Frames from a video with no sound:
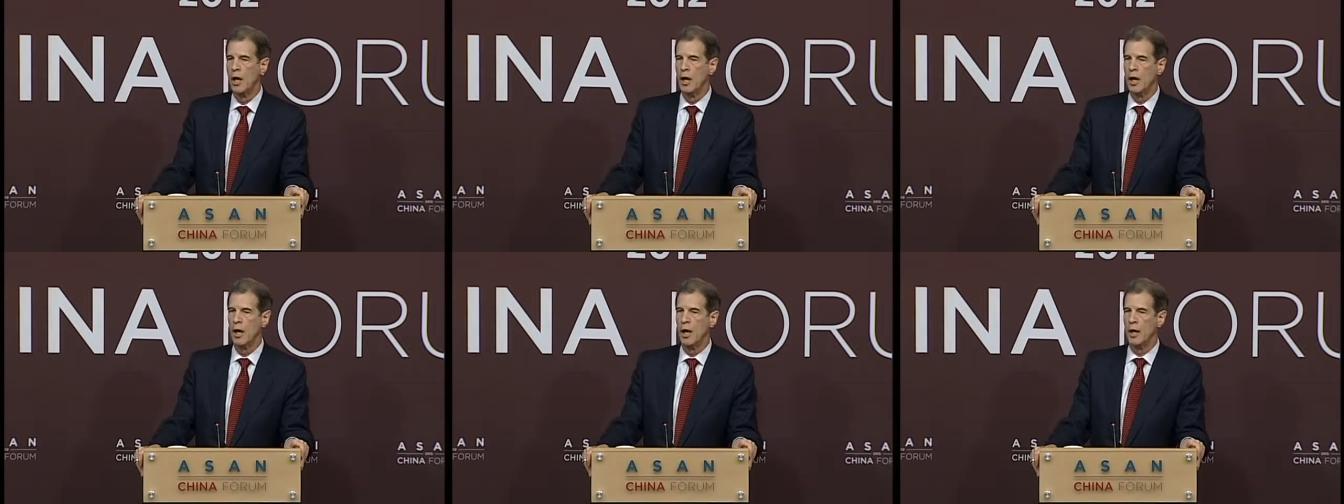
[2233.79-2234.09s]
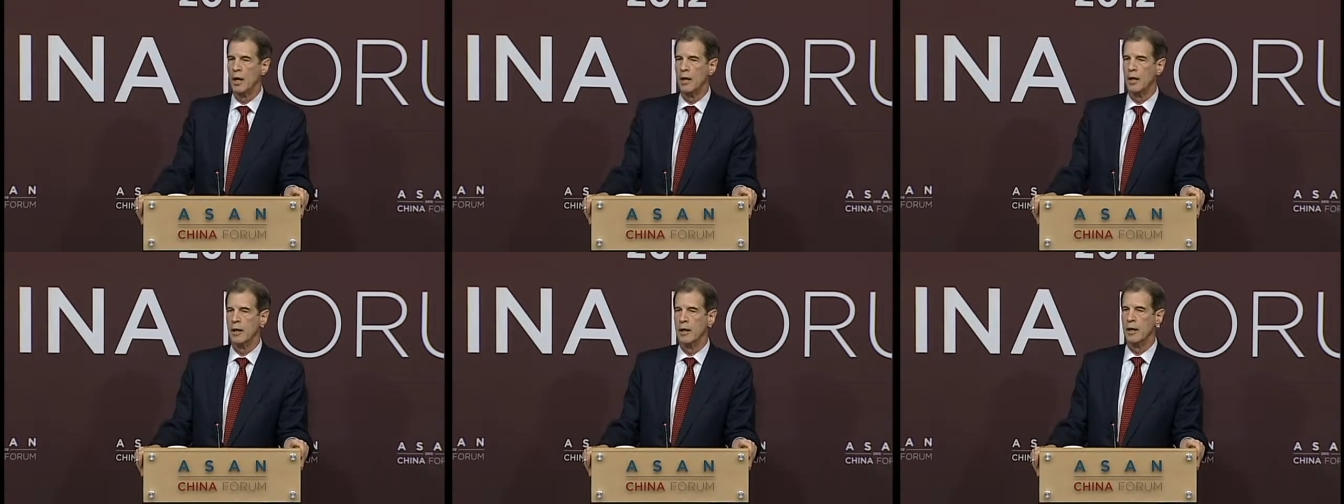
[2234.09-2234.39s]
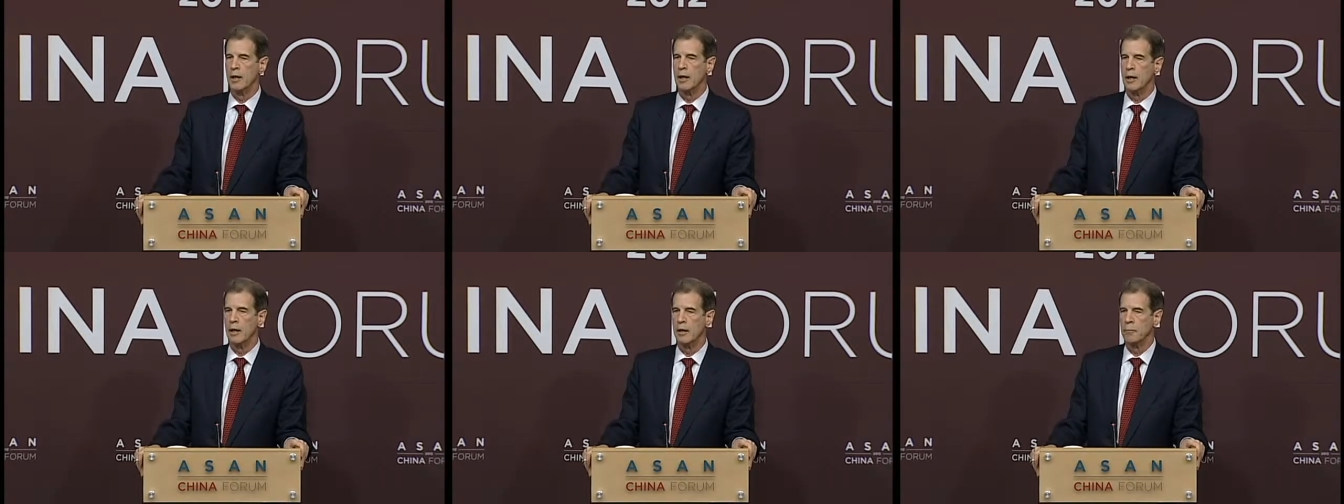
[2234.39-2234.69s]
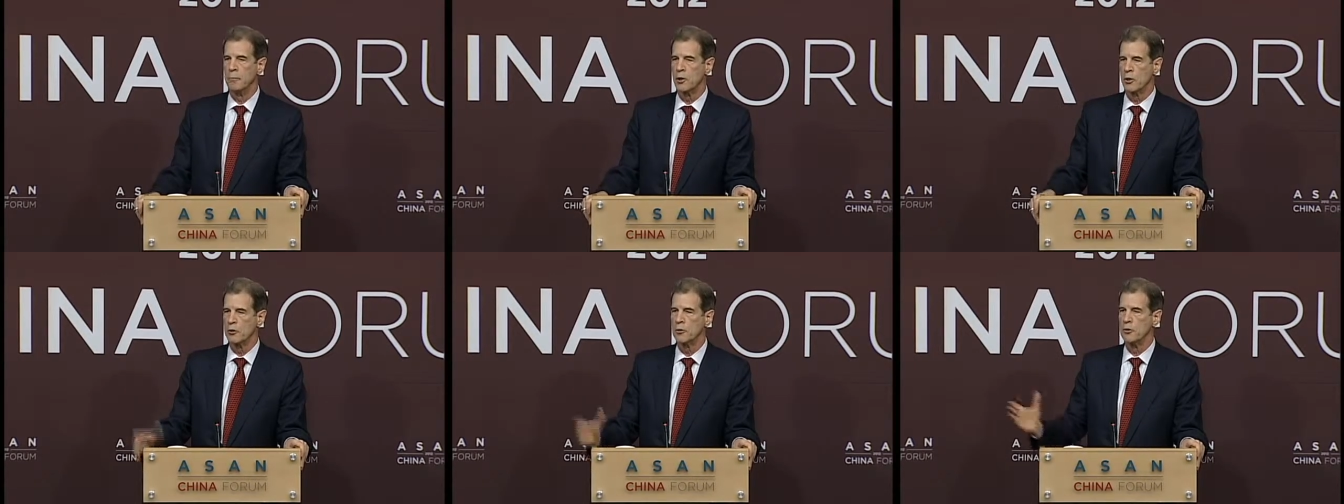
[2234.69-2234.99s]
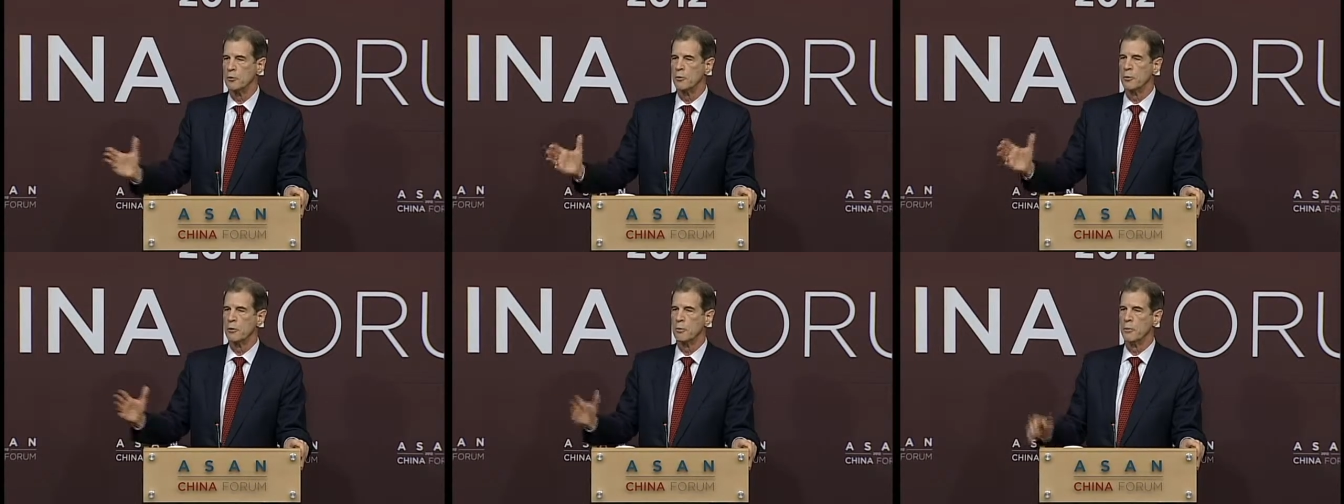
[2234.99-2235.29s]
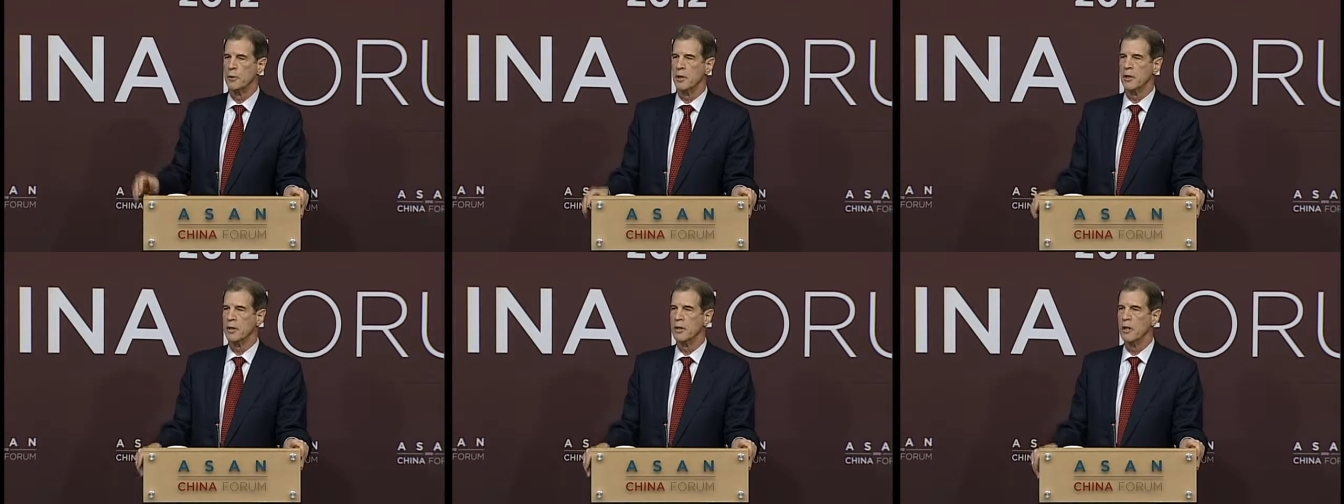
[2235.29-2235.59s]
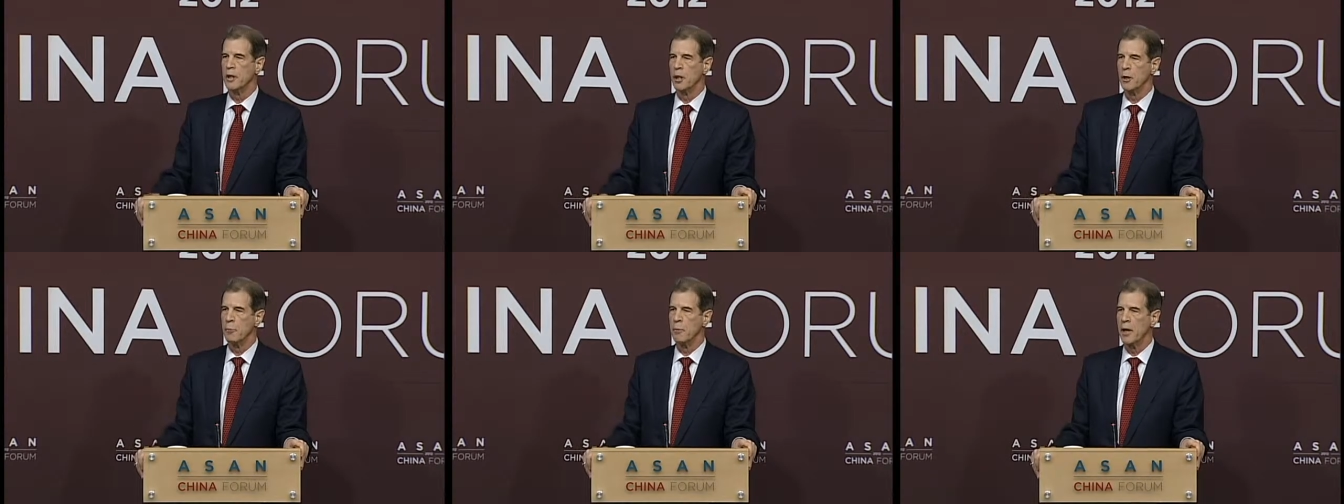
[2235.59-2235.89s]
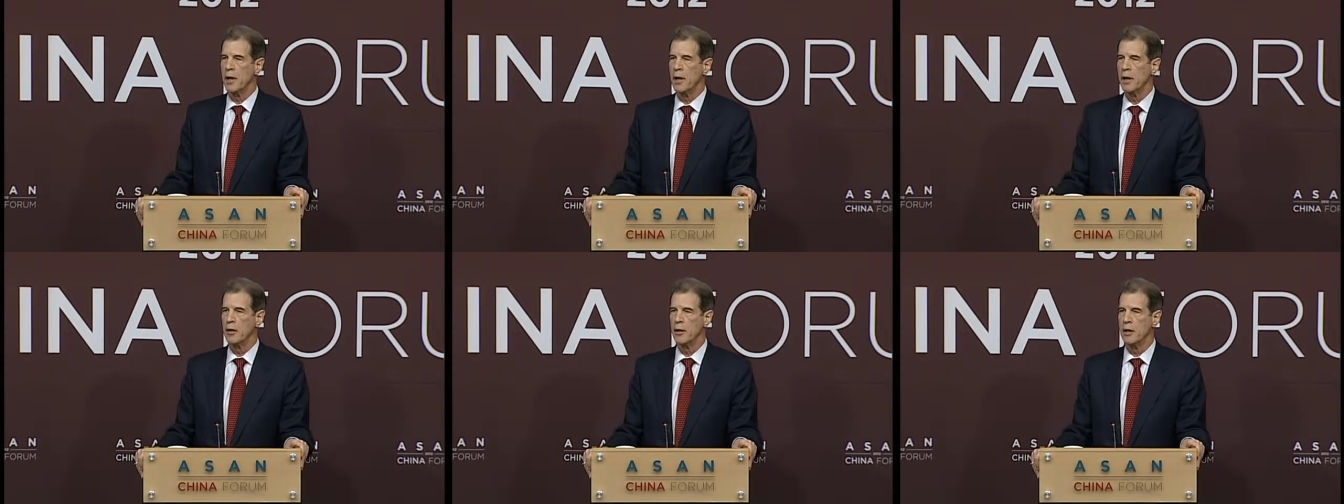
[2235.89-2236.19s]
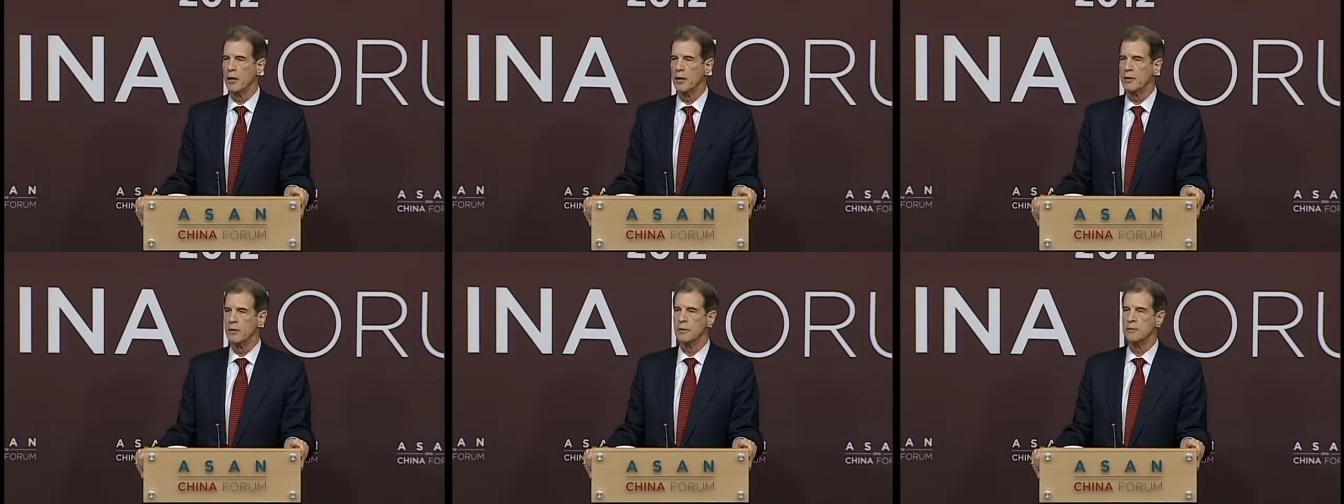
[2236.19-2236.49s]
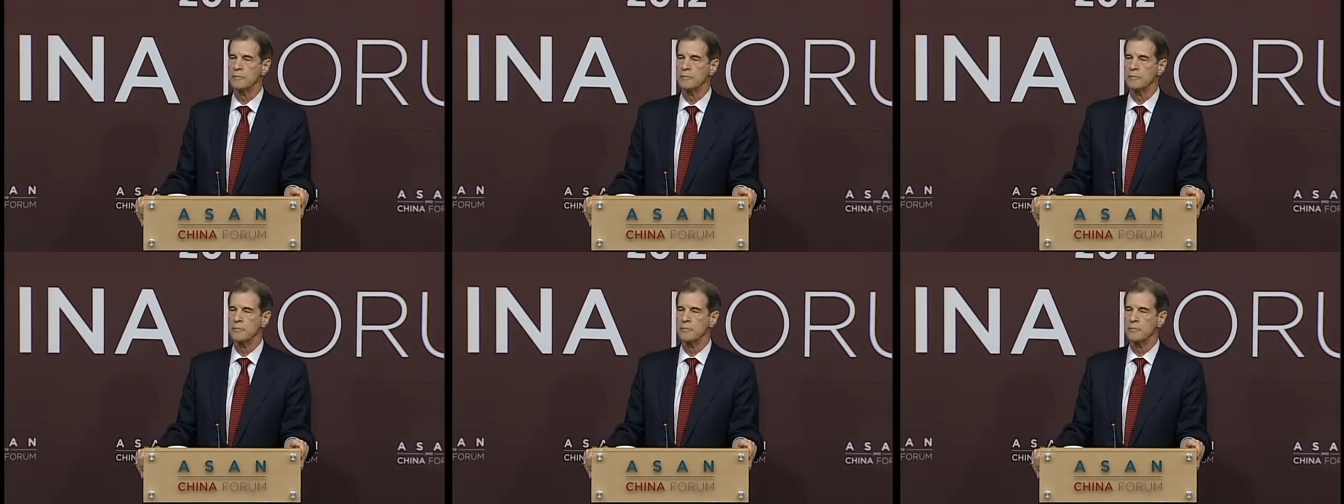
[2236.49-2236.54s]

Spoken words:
a person with military background.